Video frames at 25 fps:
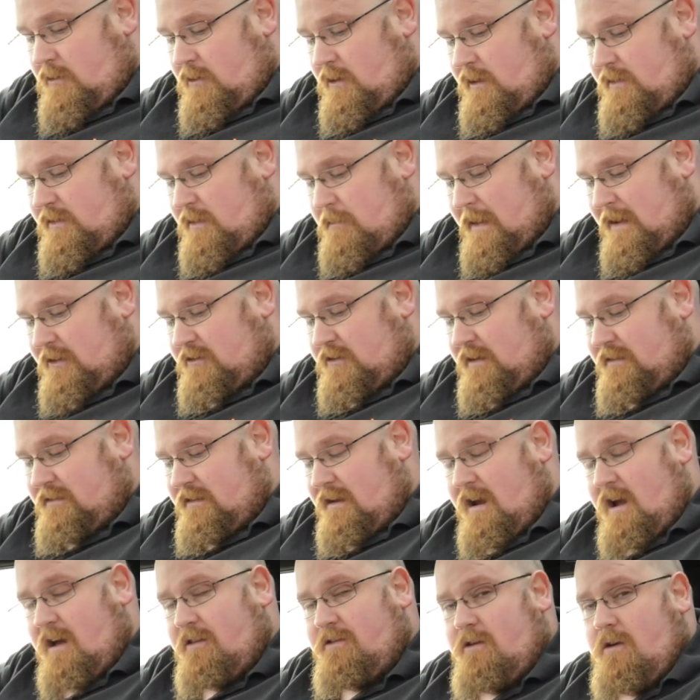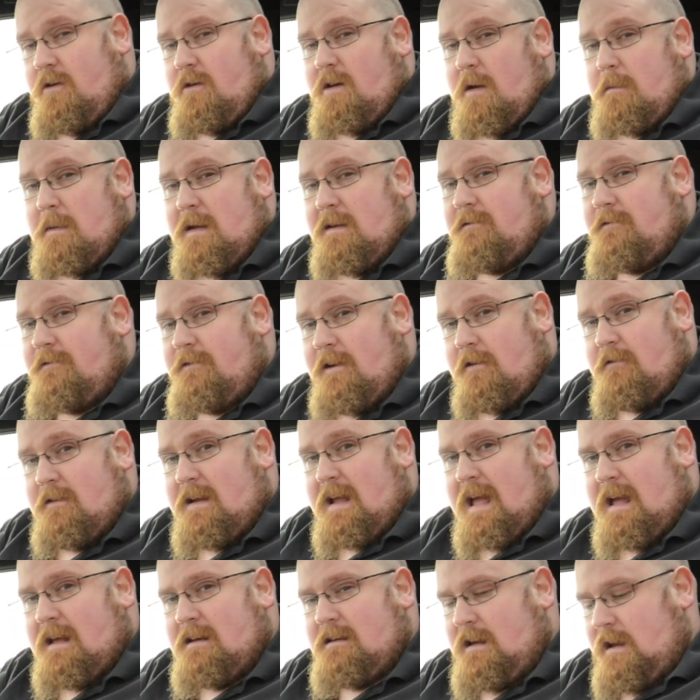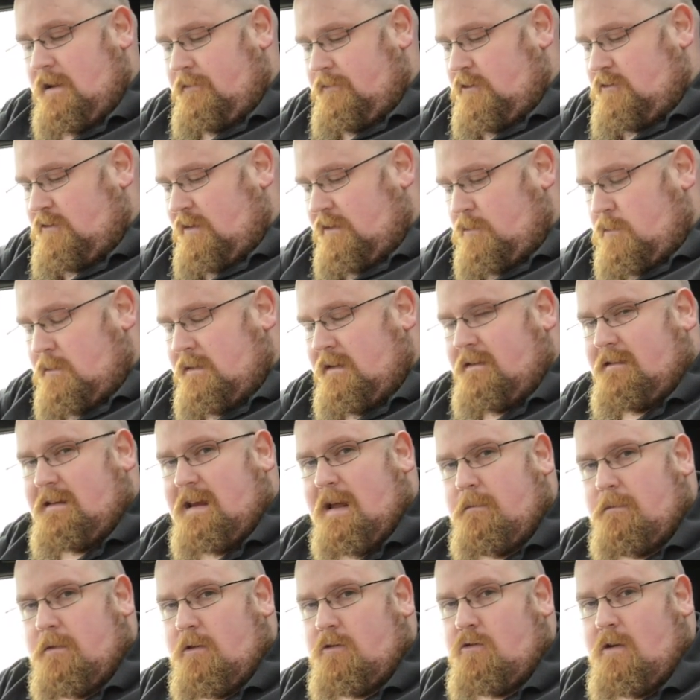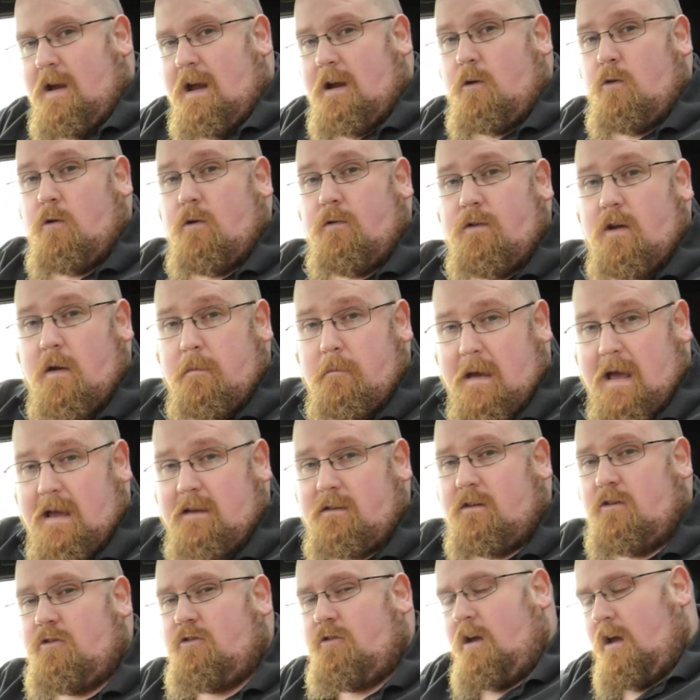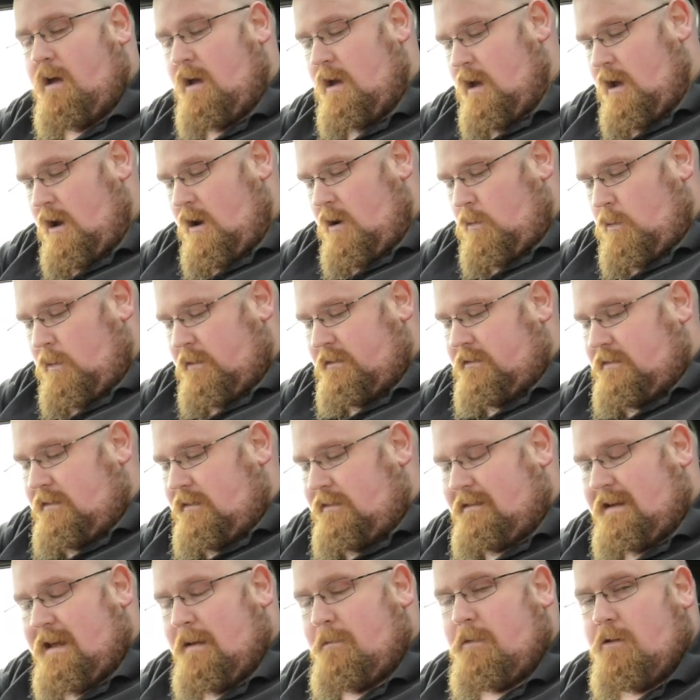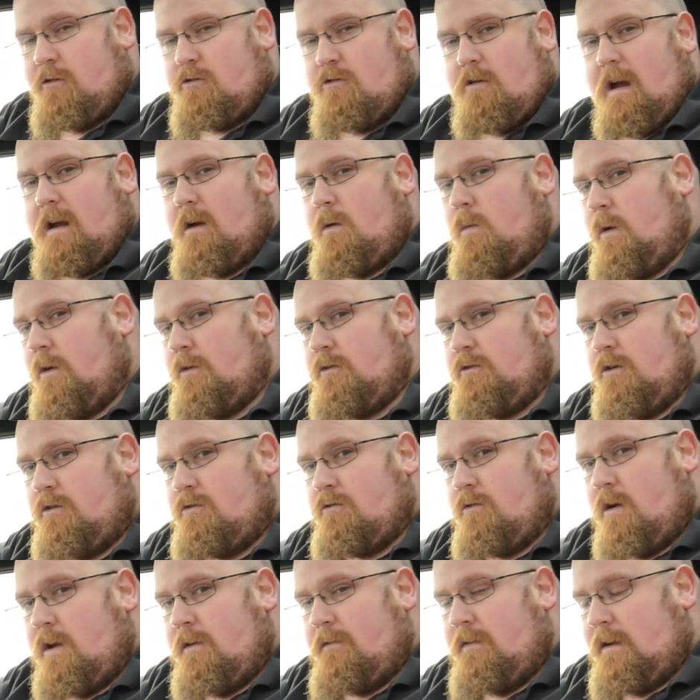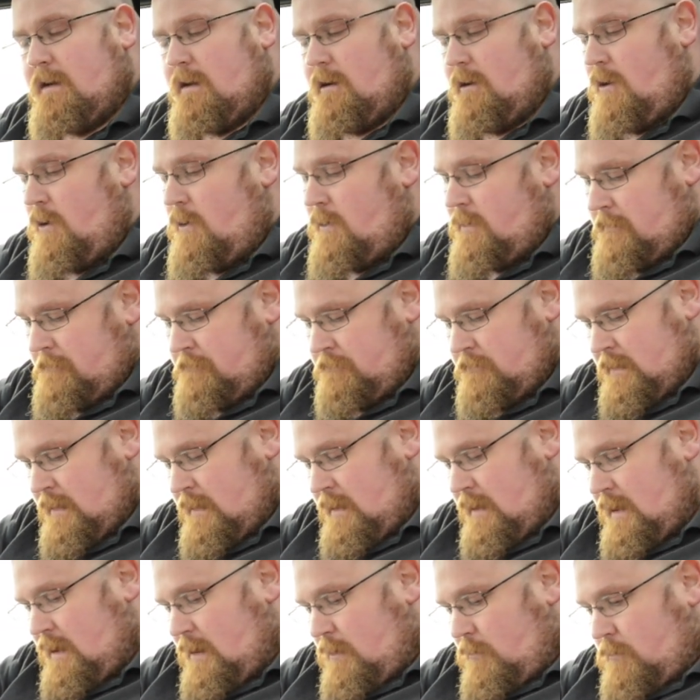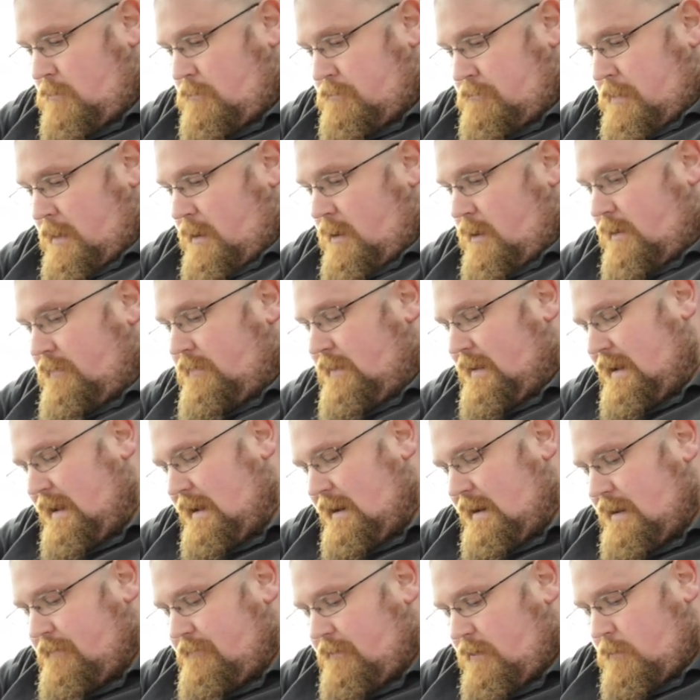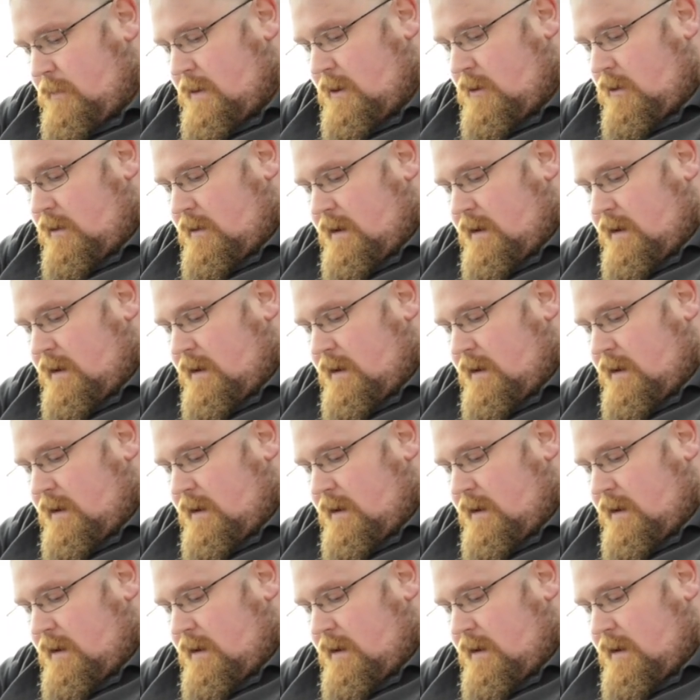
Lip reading: like them actually, because they do come in very handy if you just want to skip the track, or if your passenger wants to skip the track whilst you're driving along. Behind the gear lever we got a